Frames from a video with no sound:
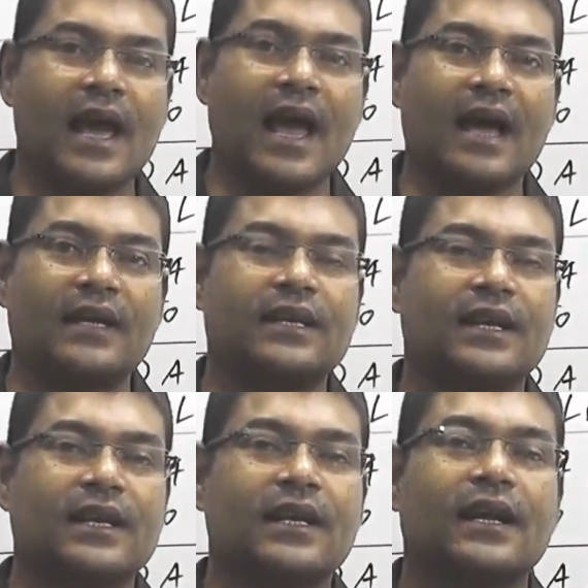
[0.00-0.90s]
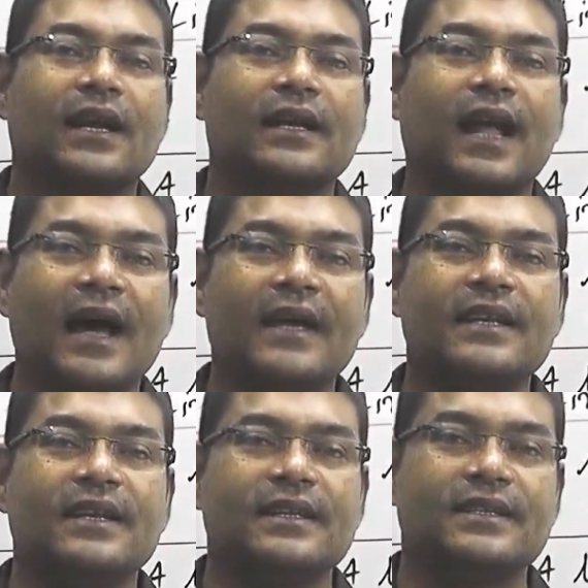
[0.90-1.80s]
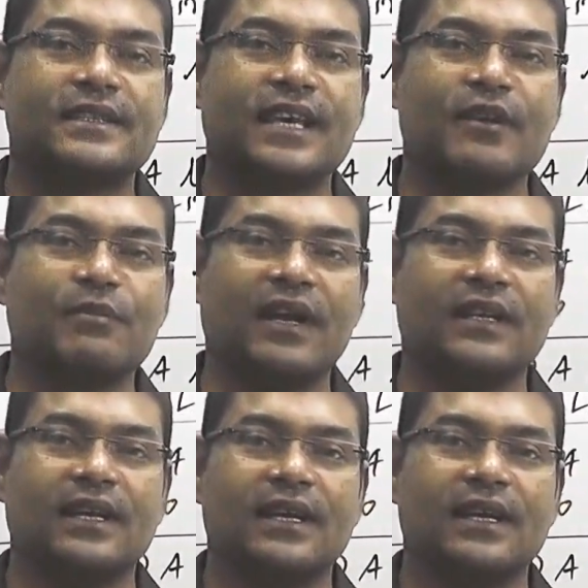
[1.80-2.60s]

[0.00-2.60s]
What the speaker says: And line segment